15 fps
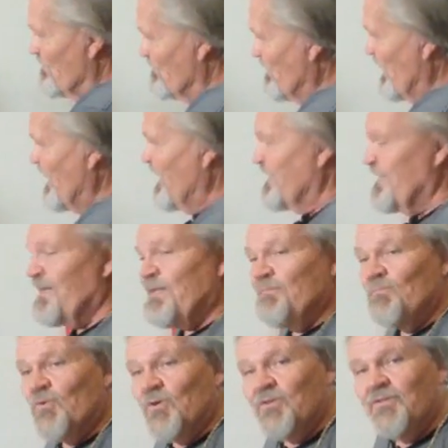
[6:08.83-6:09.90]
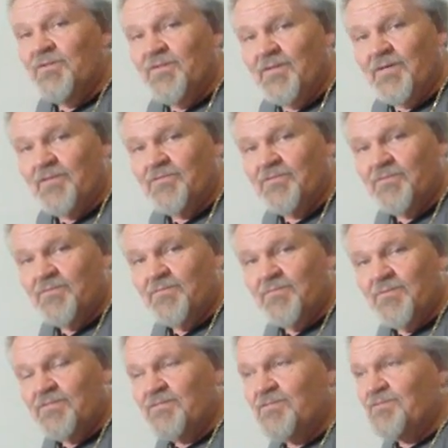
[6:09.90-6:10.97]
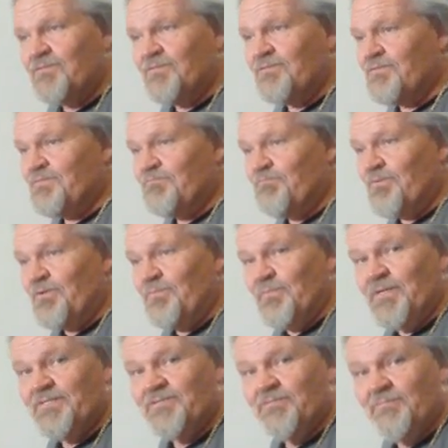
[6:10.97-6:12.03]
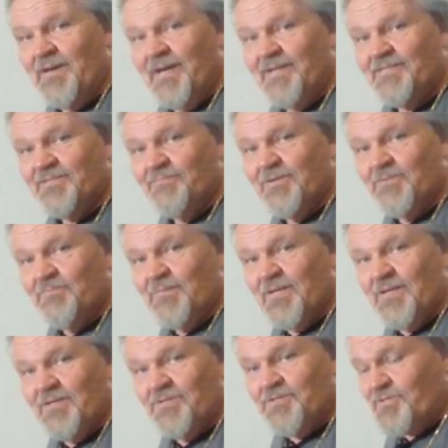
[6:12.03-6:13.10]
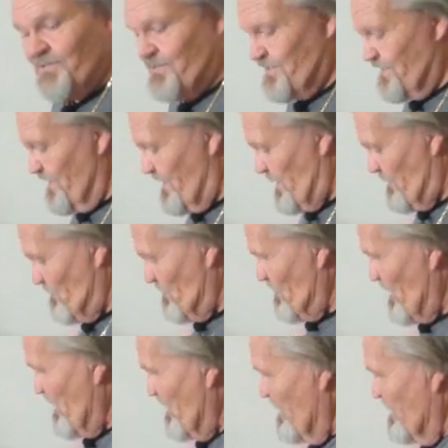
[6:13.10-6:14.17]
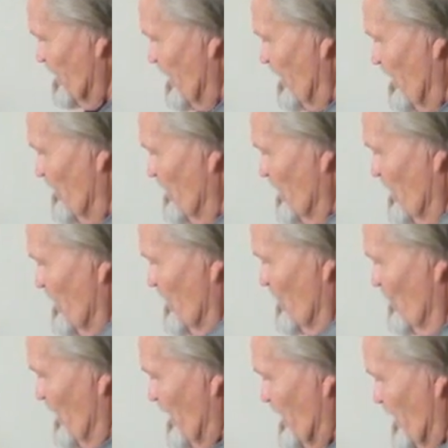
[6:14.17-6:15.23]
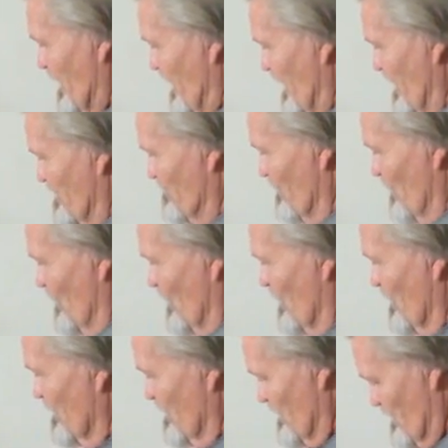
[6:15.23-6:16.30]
back any more than this. This is pretty much the maximum that it should see. Now, we can add more,